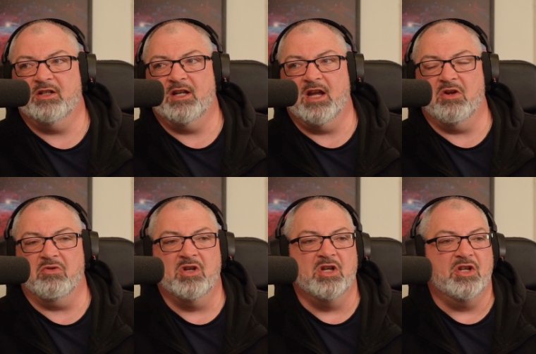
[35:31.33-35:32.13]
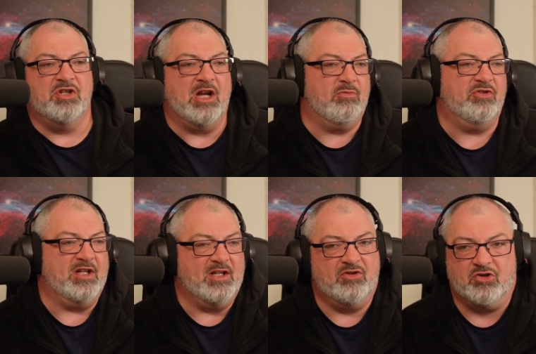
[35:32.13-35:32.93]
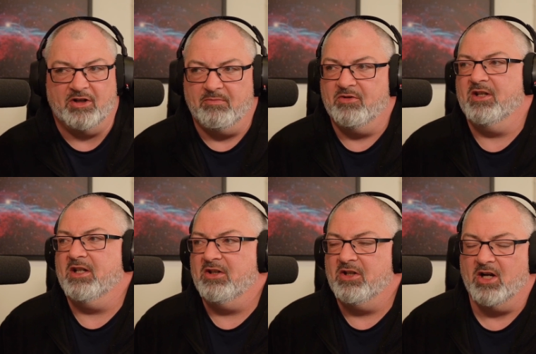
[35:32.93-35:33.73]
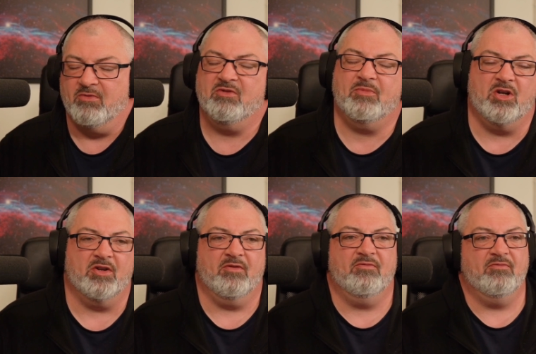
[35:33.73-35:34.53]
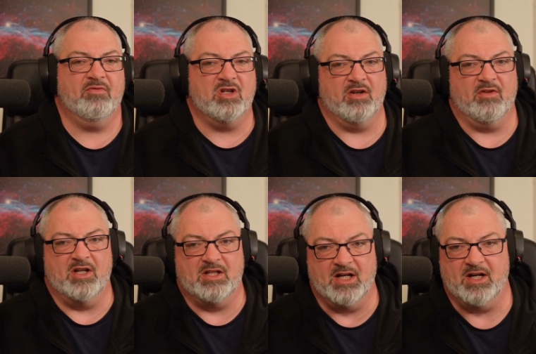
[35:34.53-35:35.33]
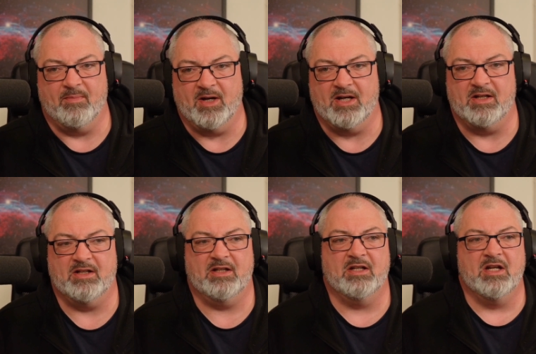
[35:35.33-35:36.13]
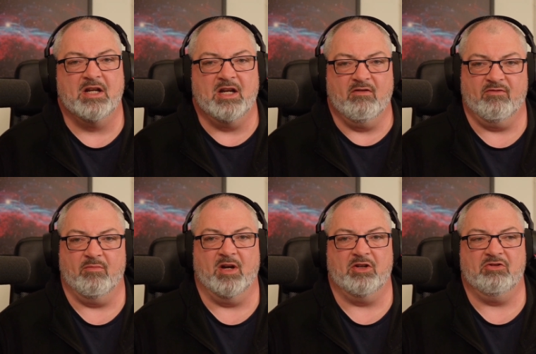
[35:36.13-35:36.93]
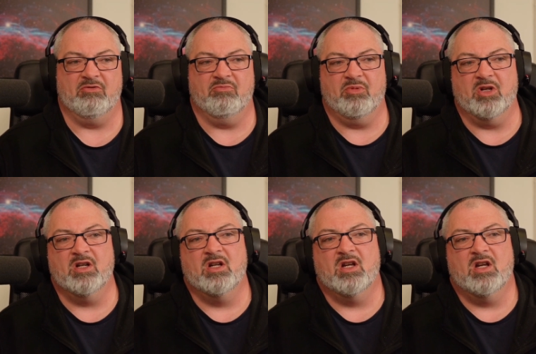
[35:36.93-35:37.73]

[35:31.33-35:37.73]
Now, some will say the scripted, you know, it's part of kind of like database information. But,